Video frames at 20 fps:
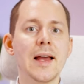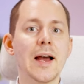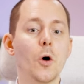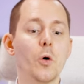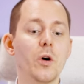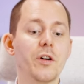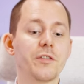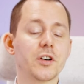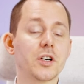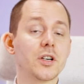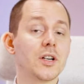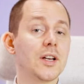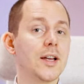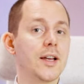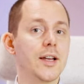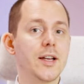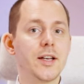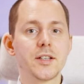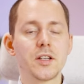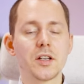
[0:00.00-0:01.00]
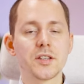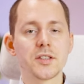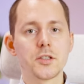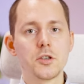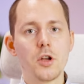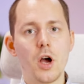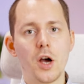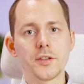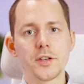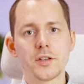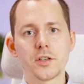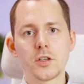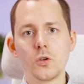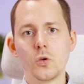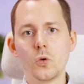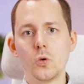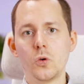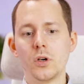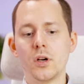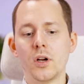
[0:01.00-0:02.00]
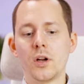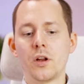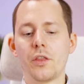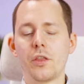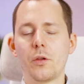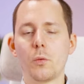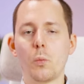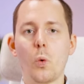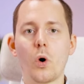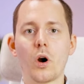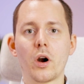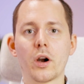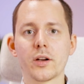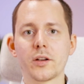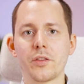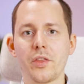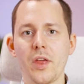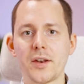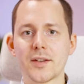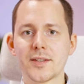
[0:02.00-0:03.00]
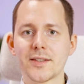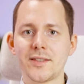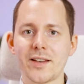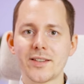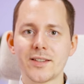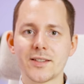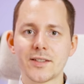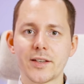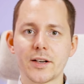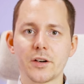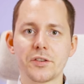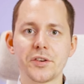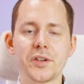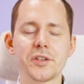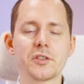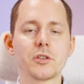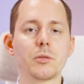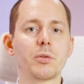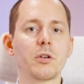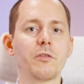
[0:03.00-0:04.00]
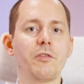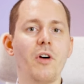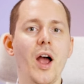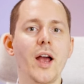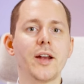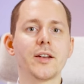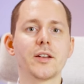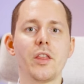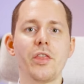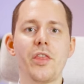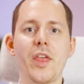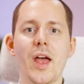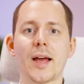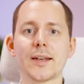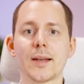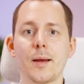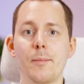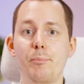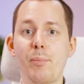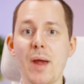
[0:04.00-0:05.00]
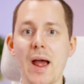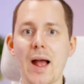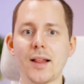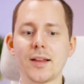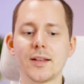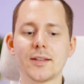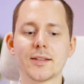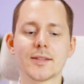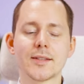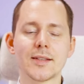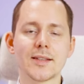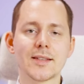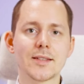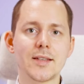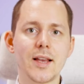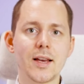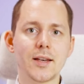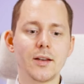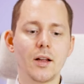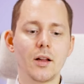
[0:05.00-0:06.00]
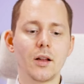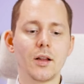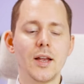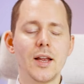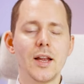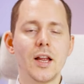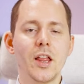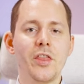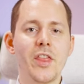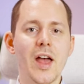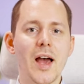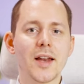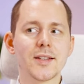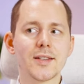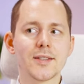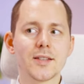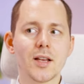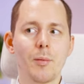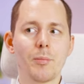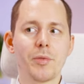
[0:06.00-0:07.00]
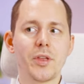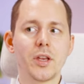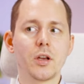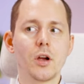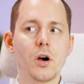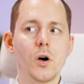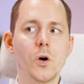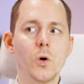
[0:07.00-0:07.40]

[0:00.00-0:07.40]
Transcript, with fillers: However, it does not do the work that is necessary to provide that balanced signal. That is something